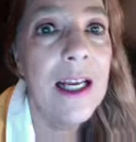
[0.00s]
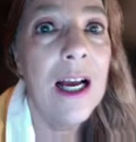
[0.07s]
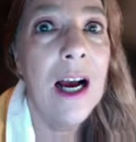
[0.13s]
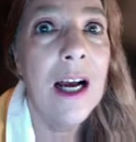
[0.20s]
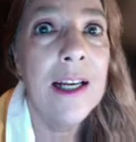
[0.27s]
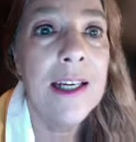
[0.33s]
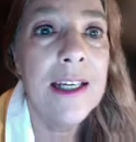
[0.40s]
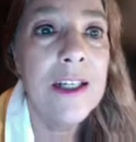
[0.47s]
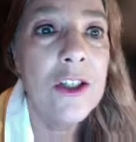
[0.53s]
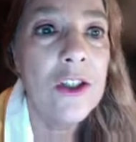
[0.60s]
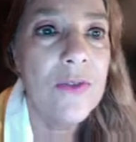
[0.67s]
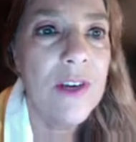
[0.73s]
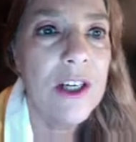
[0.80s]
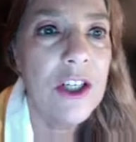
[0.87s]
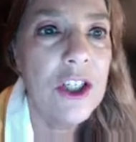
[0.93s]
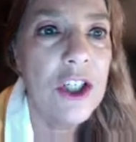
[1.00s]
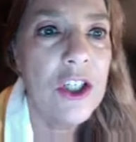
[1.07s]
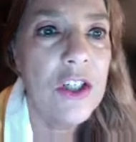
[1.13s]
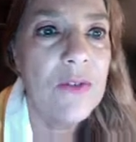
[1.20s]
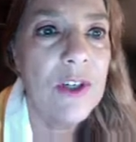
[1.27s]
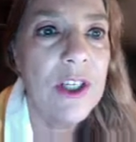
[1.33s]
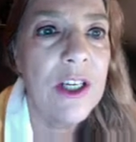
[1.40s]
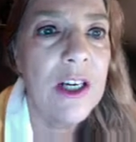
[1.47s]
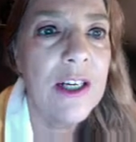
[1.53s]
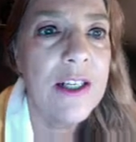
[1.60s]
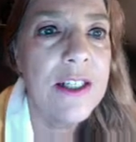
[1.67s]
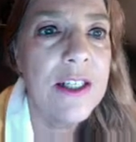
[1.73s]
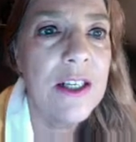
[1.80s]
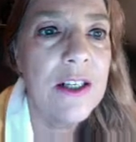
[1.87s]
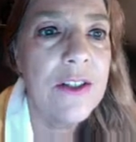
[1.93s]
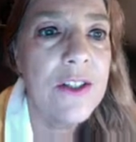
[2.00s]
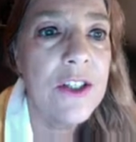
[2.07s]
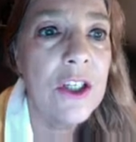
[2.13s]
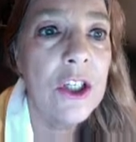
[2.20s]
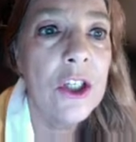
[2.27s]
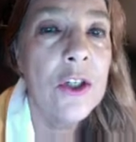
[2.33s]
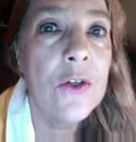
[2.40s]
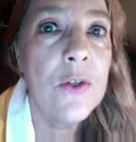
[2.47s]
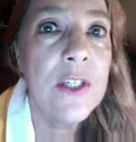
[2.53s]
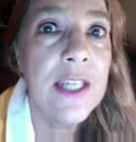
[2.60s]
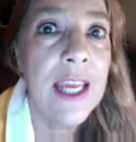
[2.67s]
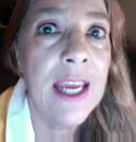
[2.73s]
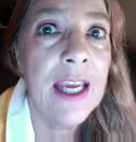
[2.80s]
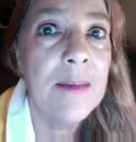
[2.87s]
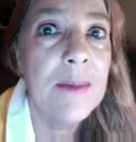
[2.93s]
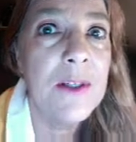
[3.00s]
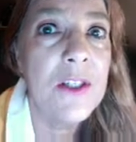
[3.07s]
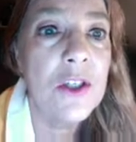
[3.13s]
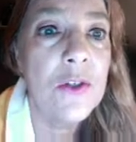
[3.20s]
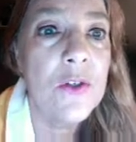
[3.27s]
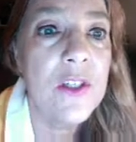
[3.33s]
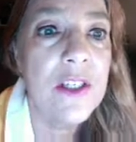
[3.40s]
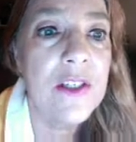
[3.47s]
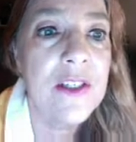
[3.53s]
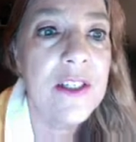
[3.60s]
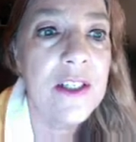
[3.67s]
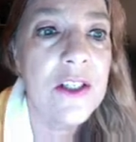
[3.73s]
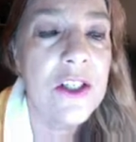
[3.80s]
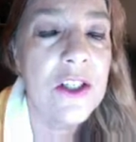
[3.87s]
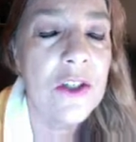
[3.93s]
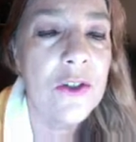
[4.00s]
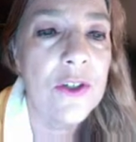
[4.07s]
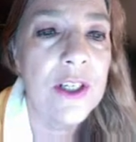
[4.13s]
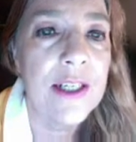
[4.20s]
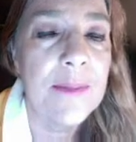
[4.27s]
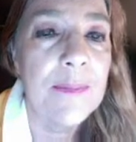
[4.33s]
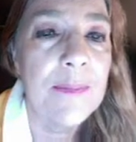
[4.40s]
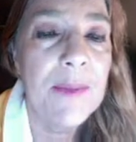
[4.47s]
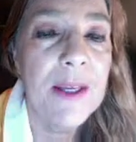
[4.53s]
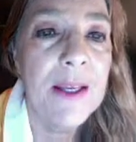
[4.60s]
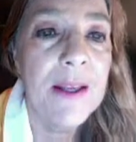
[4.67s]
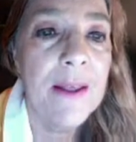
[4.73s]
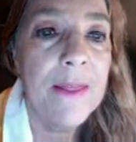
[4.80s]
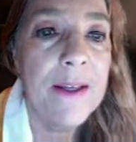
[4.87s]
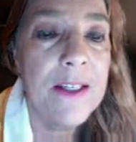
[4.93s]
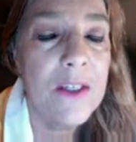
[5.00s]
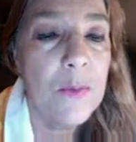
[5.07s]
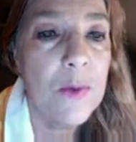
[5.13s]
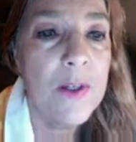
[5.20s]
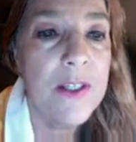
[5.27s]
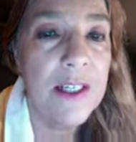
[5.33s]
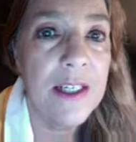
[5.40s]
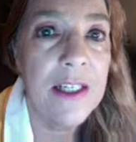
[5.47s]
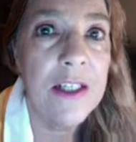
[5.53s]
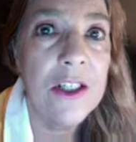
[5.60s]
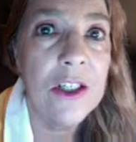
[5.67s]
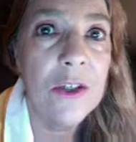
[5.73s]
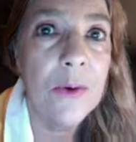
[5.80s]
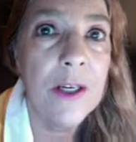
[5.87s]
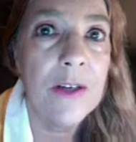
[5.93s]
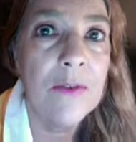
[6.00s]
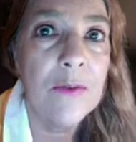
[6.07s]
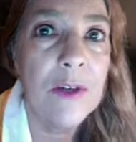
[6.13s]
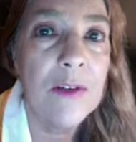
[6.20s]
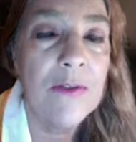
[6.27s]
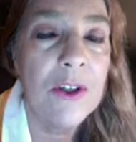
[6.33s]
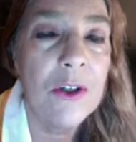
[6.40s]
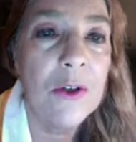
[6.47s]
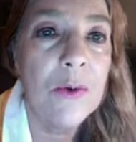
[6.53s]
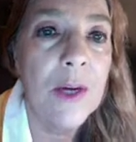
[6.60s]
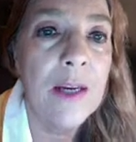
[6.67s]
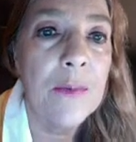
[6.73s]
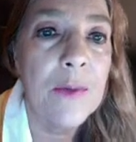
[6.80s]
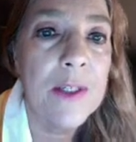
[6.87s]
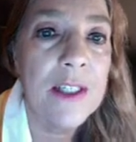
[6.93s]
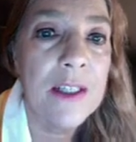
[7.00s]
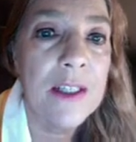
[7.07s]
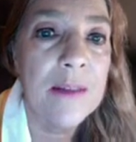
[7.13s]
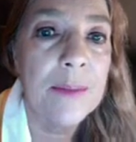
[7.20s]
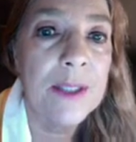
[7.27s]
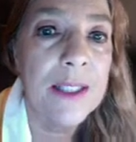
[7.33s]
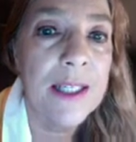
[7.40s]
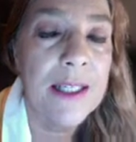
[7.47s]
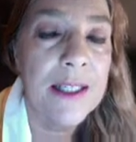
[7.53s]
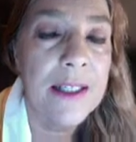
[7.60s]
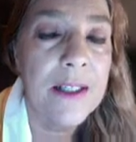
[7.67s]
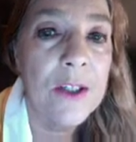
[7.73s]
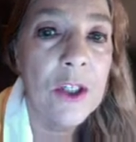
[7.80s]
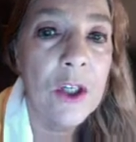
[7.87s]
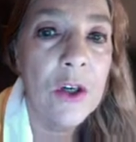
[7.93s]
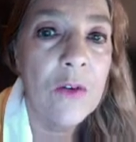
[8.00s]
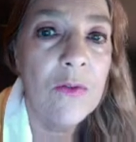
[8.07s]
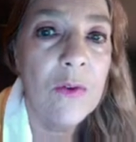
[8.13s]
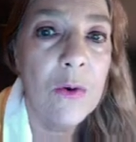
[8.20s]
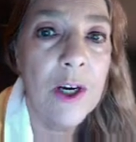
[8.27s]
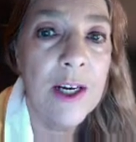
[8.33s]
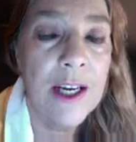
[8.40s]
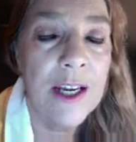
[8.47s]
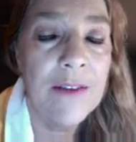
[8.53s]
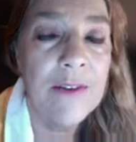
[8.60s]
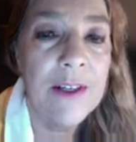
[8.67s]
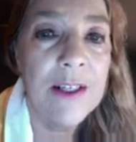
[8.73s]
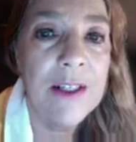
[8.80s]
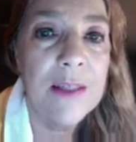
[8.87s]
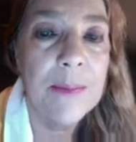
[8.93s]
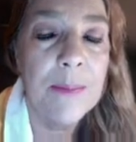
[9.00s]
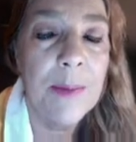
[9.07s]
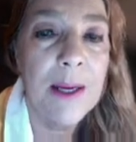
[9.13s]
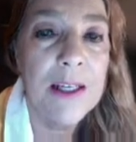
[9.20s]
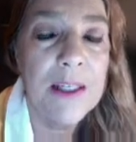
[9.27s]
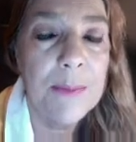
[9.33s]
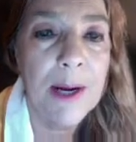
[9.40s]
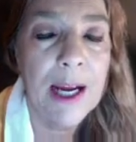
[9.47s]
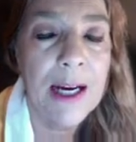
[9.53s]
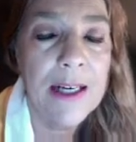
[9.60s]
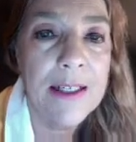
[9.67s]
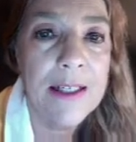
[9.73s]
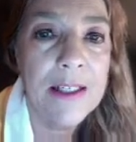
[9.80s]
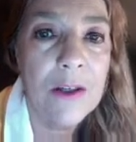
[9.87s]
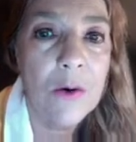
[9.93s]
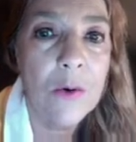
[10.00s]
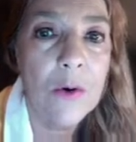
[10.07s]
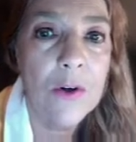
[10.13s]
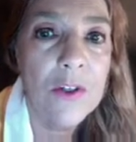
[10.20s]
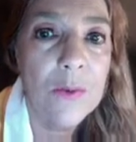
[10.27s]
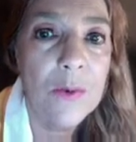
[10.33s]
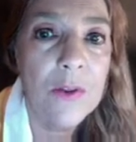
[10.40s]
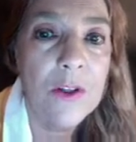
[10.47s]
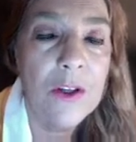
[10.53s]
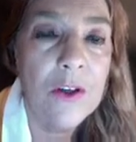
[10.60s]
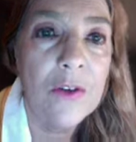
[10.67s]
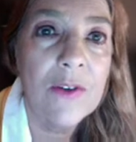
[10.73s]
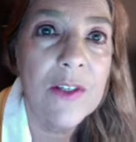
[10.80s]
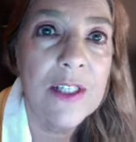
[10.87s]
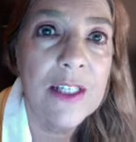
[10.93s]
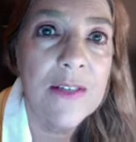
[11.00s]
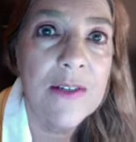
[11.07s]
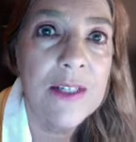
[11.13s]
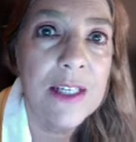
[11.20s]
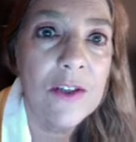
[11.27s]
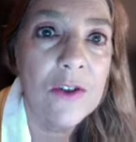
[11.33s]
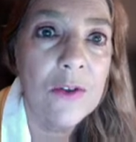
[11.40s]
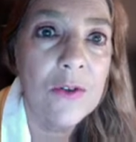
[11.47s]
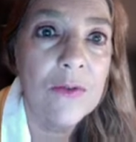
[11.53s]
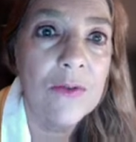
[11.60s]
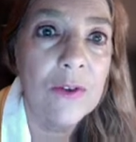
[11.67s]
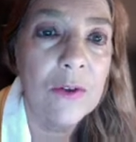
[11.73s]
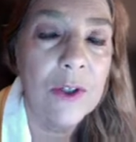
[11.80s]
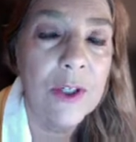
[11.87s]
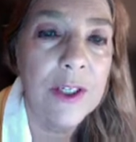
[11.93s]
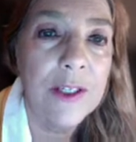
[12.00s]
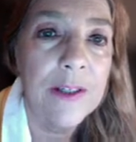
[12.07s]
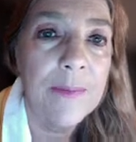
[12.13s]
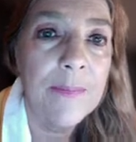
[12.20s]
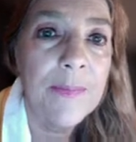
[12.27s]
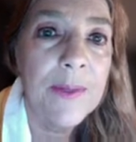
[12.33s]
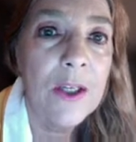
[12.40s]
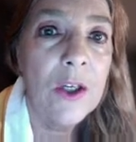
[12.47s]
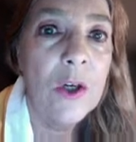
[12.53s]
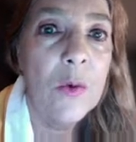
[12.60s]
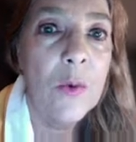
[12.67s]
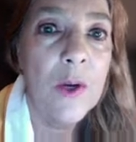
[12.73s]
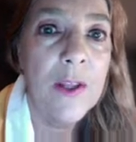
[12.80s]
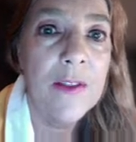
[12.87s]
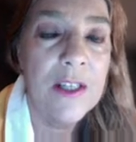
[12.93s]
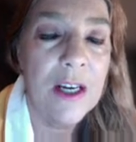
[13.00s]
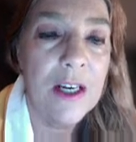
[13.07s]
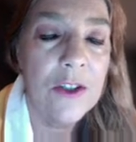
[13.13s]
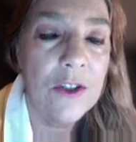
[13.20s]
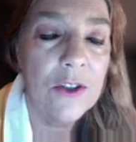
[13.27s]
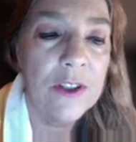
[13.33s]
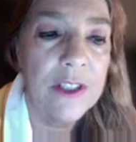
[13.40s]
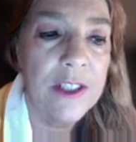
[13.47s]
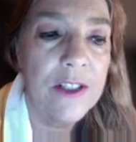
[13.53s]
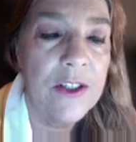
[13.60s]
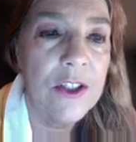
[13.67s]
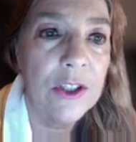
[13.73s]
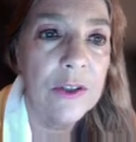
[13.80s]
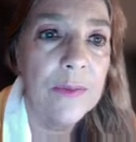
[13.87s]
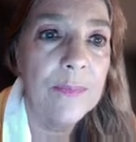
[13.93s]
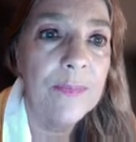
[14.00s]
on interventions for young adults whose cannabis use is concerning. This was an integrative review and was completed for an evidence-based practice course with the University of Central Florida with Dr. Lindo.